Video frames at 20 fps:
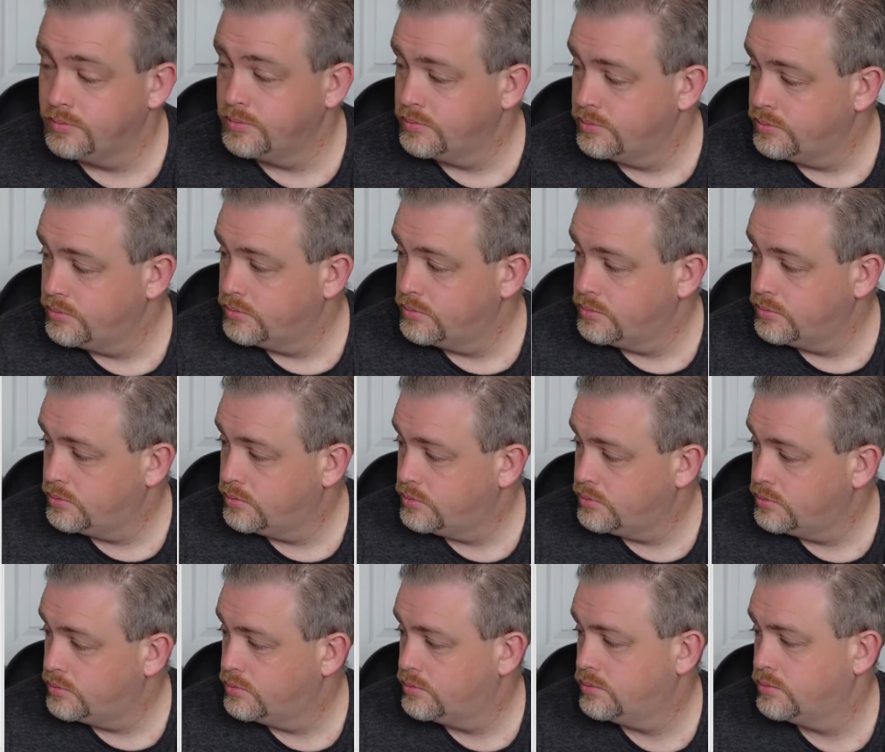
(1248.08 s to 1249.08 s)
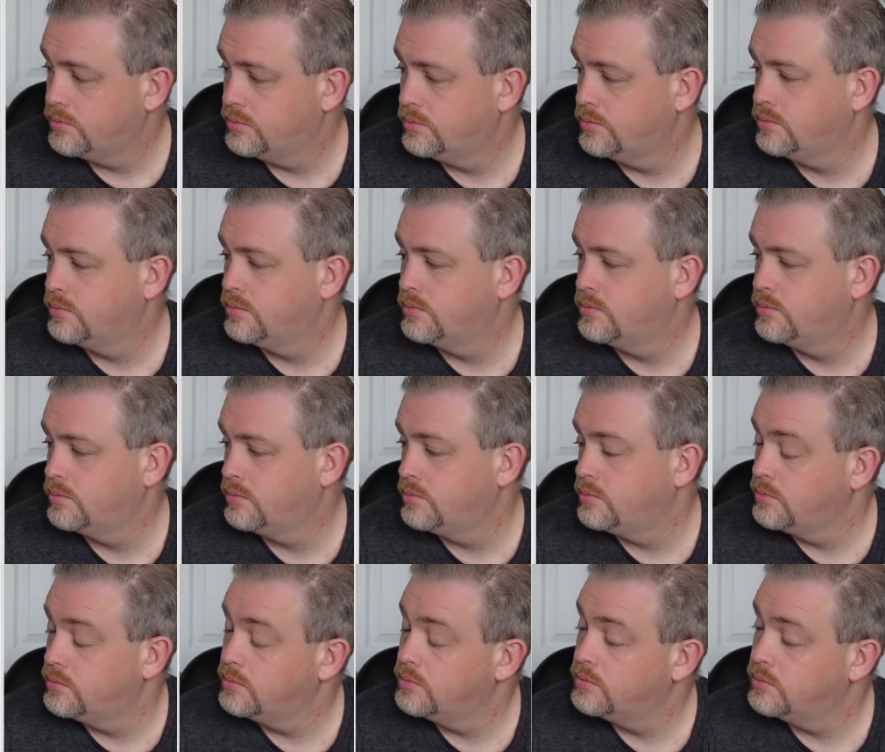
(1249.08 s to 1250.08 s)

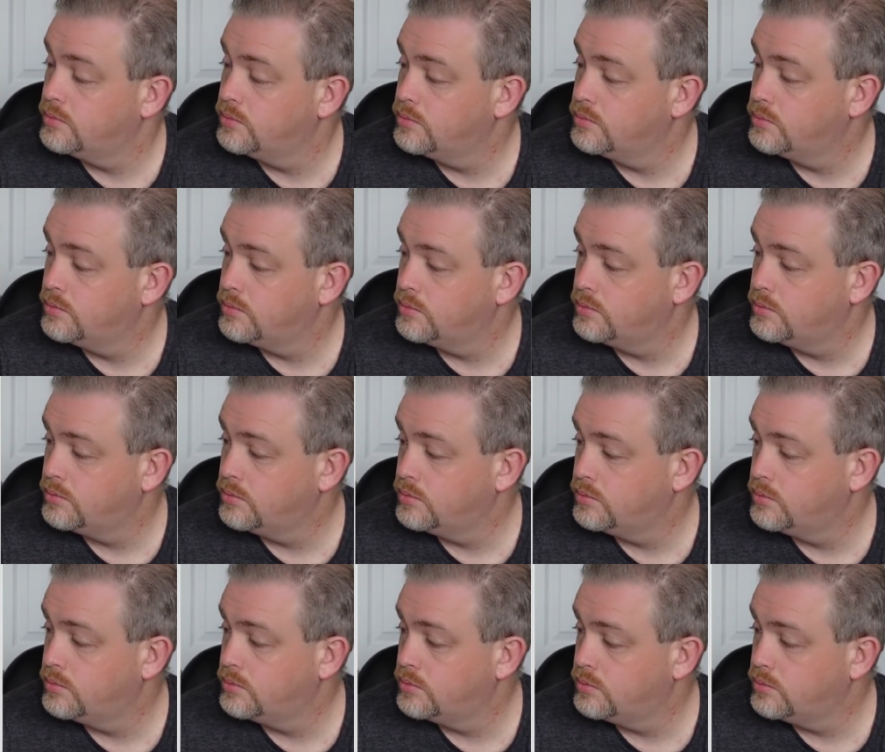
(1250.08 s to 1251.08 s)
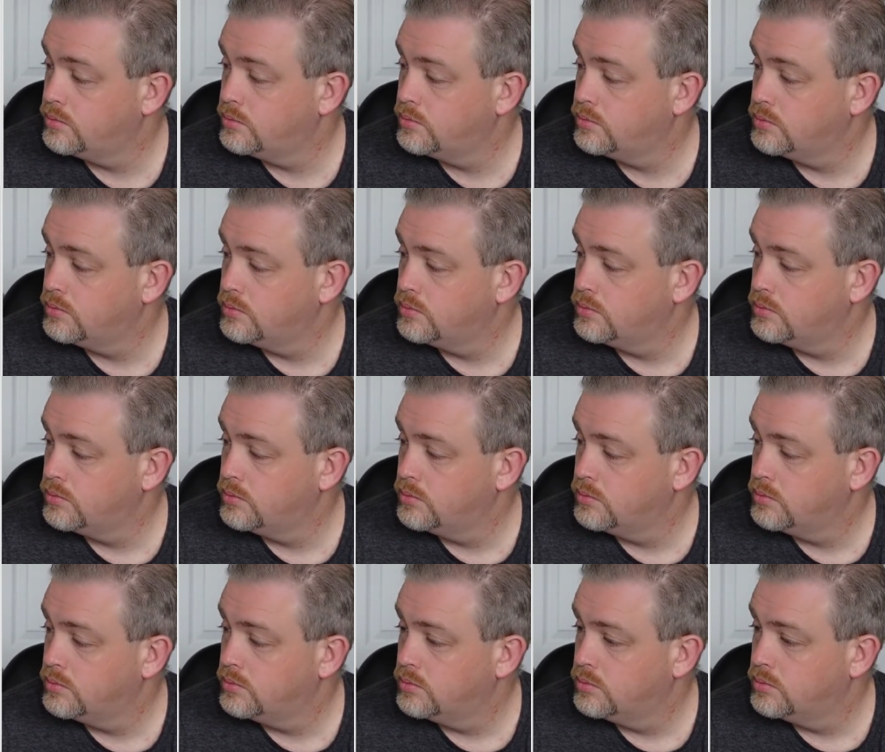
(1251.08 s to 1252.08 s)

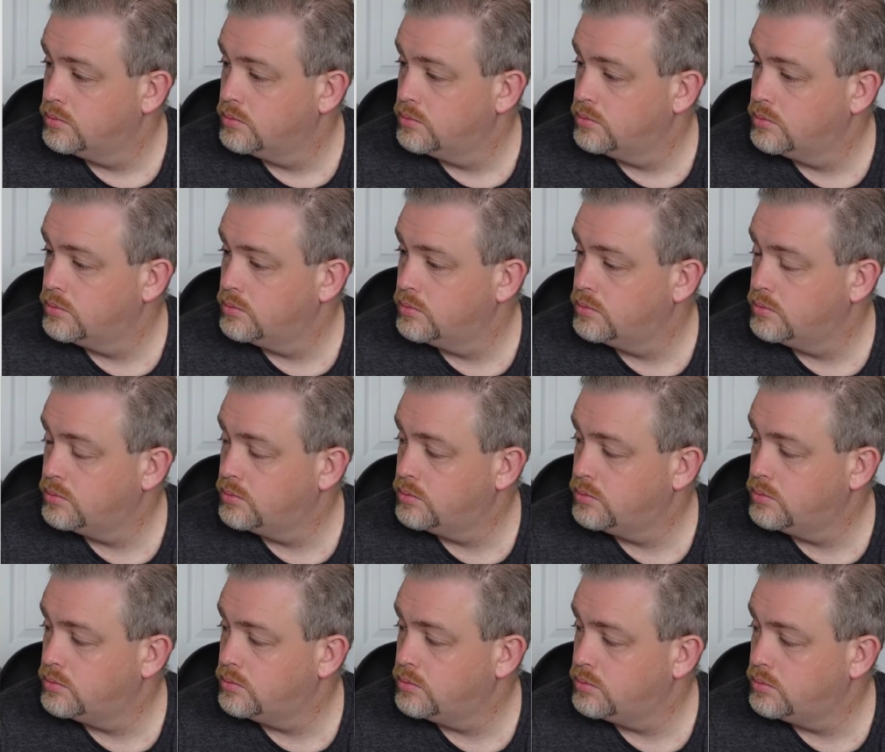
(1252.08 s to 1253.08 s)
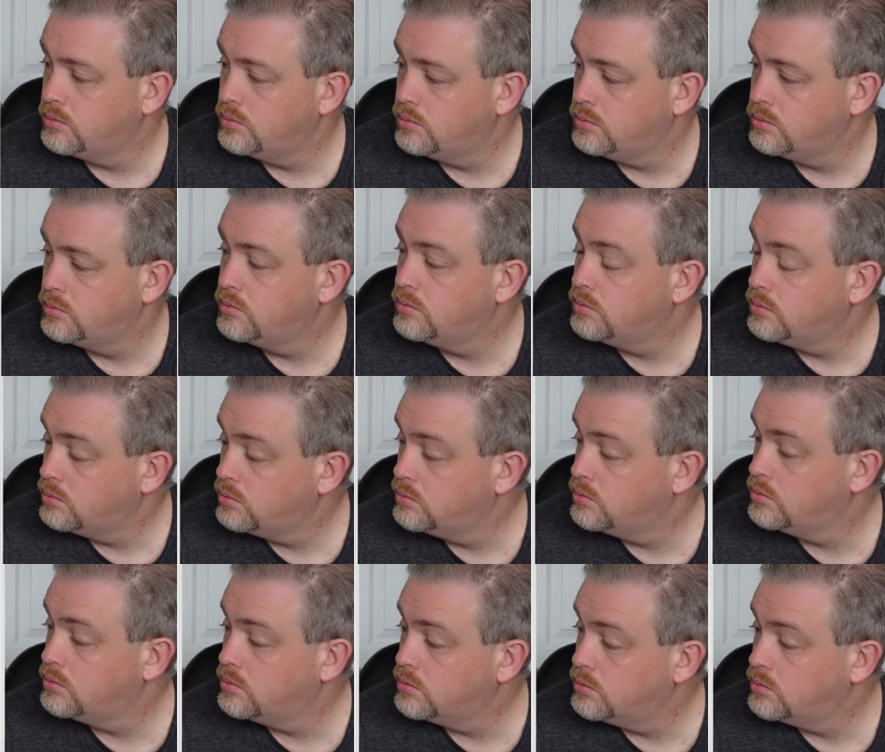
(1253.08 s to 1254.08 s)

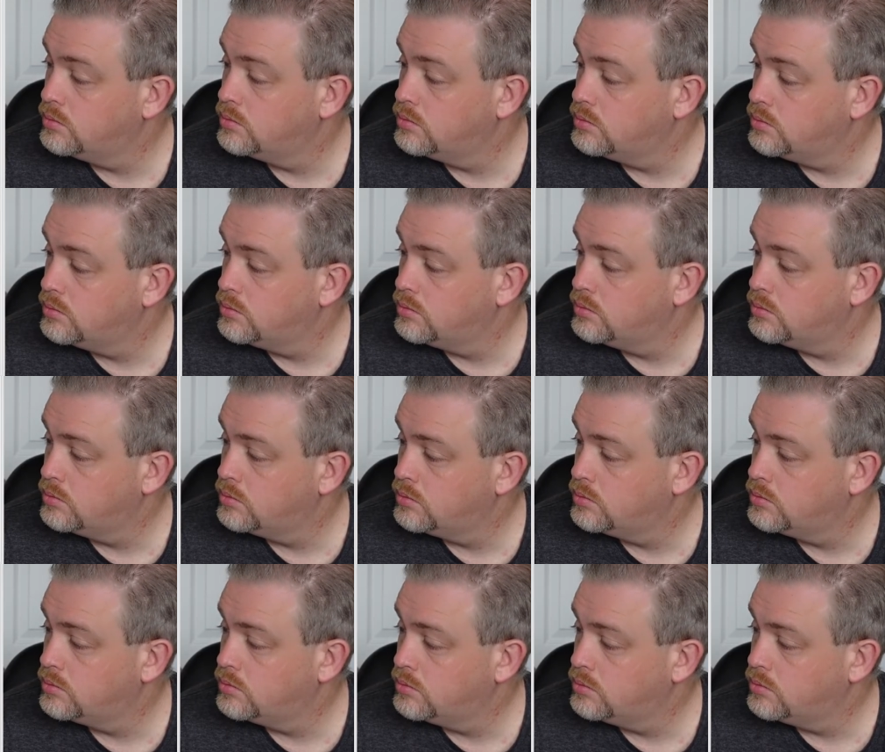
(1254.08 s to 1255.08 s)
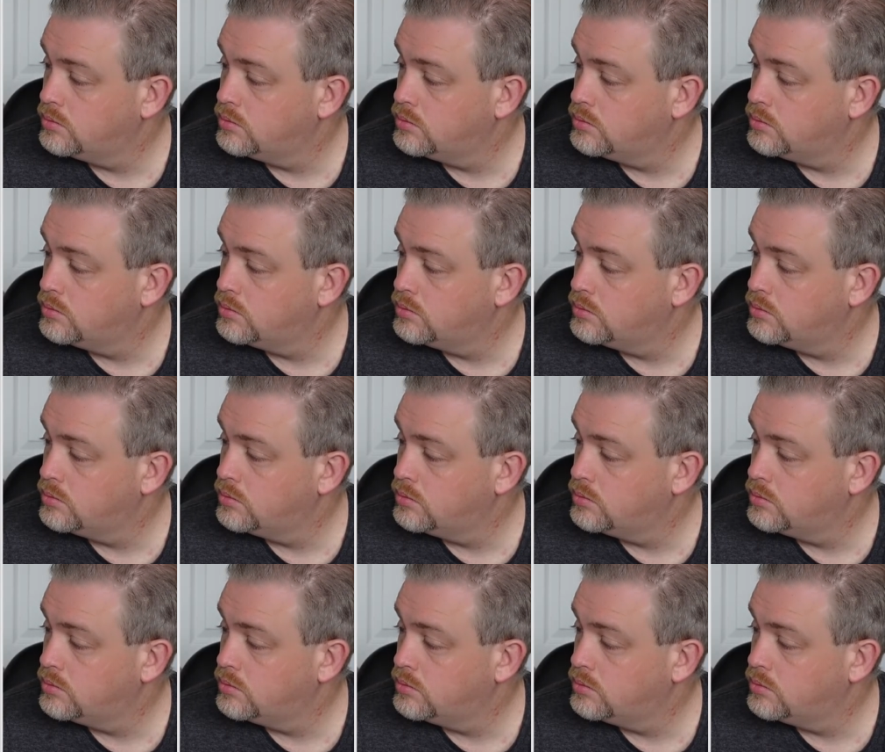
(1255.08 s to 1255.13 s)
This person isn't speaking.